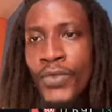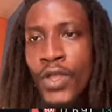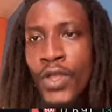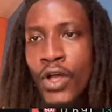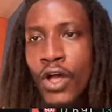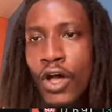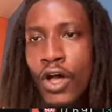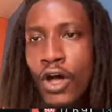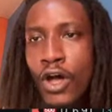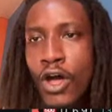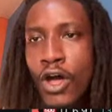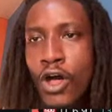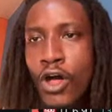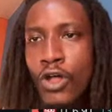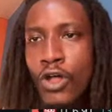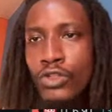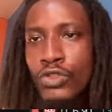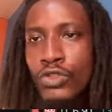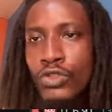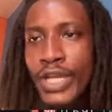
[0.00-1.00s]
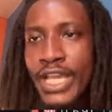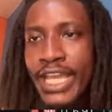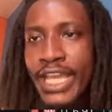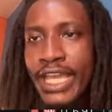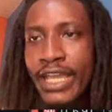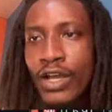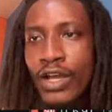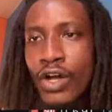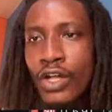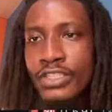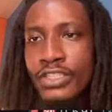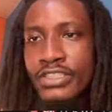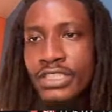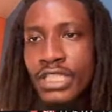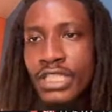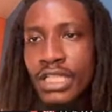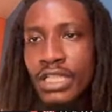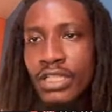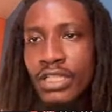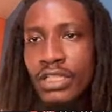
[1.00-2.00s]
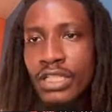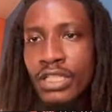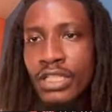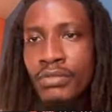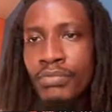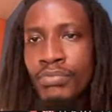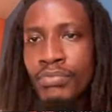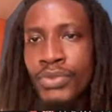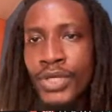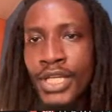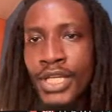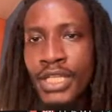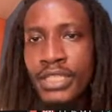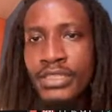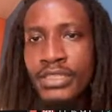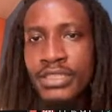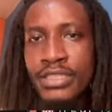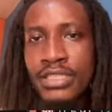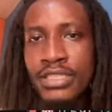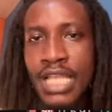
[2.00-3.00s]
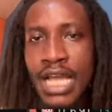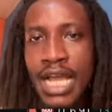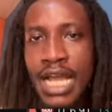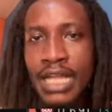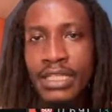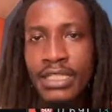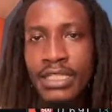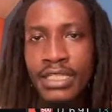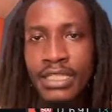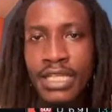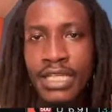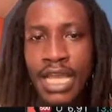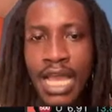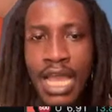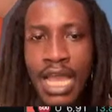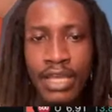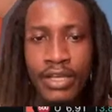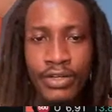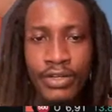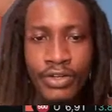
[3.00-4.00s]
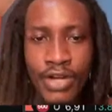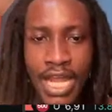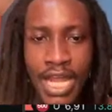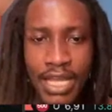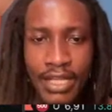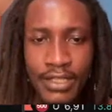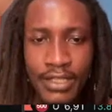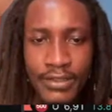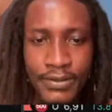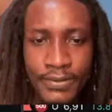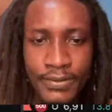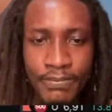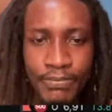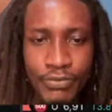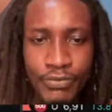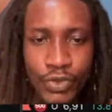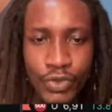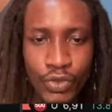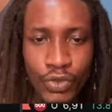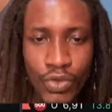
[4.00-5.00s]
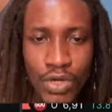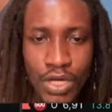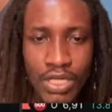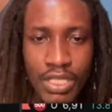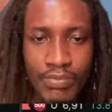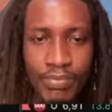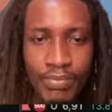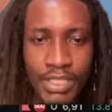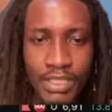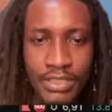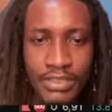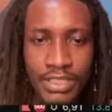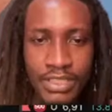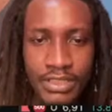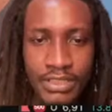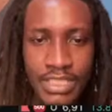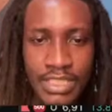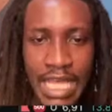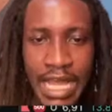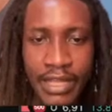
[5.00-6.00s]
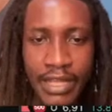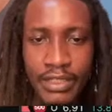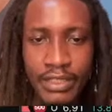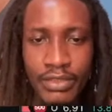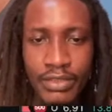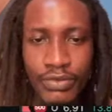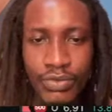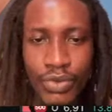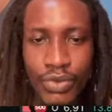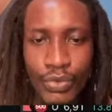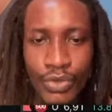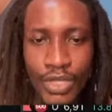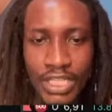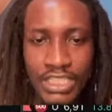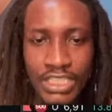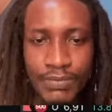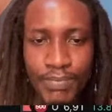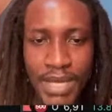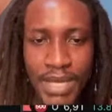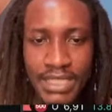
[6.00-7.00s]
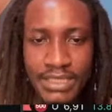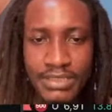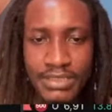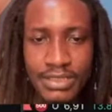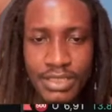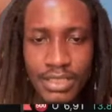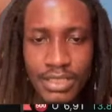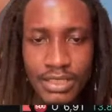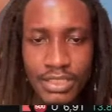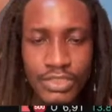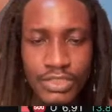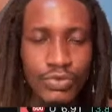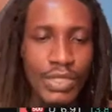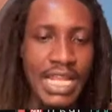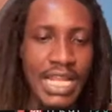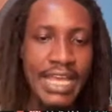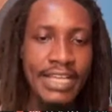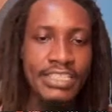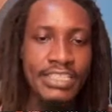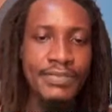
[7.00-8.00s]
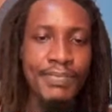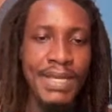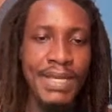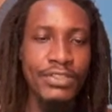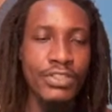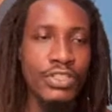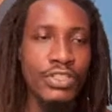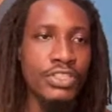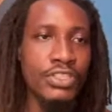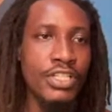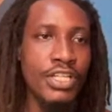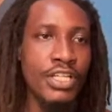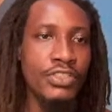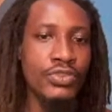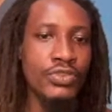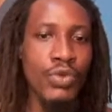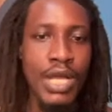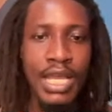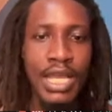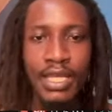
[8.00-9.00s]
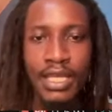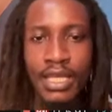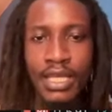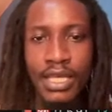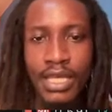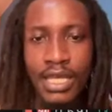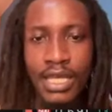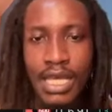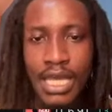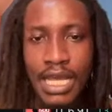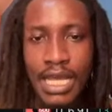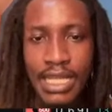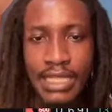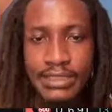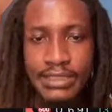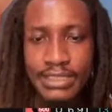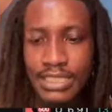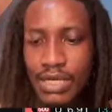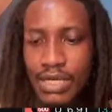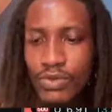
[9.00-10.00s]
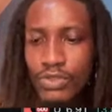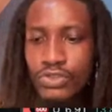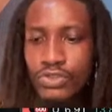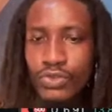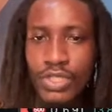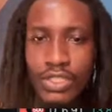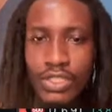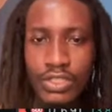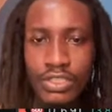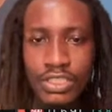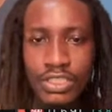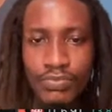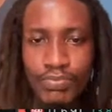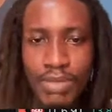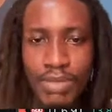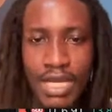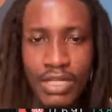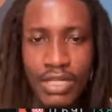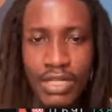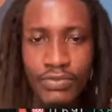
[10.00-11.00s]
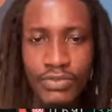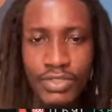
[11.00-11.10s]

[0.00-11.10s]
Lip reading: all the way until it breaks that guy. All right, so what it means is that what we expect, this is what I expect on DXY. And I think I want to record this part of